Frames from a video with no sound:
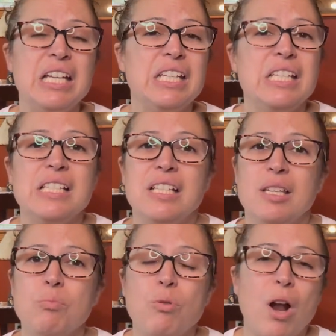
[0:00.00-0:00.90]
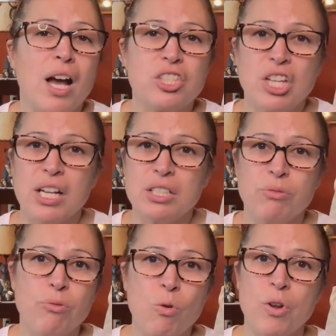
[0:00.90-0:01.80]
easy project
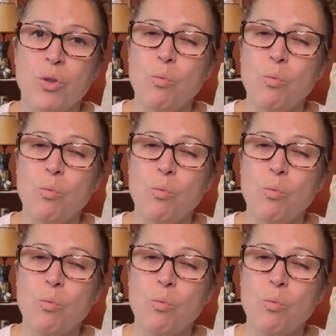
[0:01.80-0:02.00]
for the